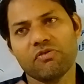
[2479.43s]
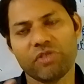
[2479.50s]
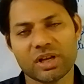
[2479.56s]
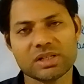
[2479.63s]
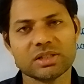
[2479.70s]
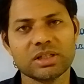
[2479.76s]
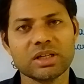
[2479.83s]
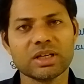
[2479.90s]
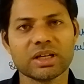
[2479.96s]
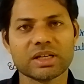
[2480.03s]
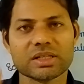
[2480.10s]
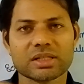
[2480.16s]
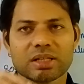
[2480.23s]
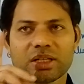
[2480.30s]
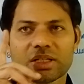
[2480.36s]
First thing
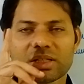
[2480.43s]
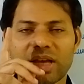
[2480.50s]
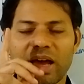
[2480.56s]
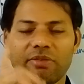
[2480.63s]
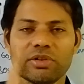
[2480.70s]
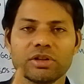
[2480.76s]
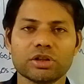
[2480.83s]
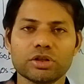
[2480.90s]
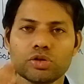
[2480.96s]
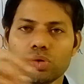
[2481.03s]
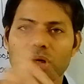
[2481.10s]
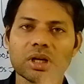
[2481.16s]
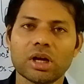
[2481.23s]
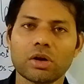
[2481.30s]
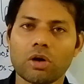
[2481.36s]
is, it is having the
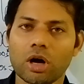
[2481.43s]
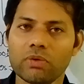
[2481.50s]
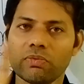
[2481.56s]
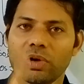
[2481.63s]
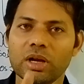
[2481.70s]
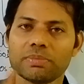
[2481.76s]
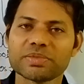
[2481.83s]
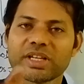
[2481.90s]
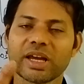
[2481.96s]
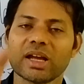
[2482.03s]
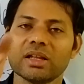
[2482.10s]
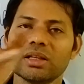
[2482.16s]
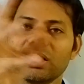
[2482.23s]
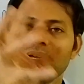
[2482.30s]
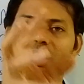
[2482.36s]
nuclear envelope.
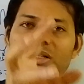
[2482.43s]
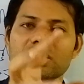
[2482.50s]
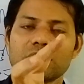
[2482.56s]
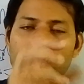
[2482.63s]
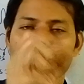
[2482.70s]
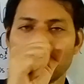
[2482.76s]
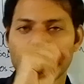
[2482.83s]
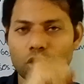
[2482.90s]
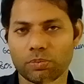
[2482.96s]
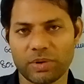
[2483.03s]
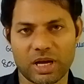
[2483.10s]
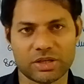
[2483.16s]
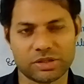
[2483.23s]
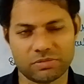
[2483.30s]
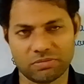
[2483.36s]
Second thing is the
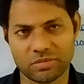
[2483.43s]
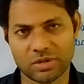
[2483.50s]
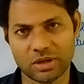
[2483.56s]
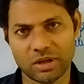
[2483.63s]
nucleoplasm.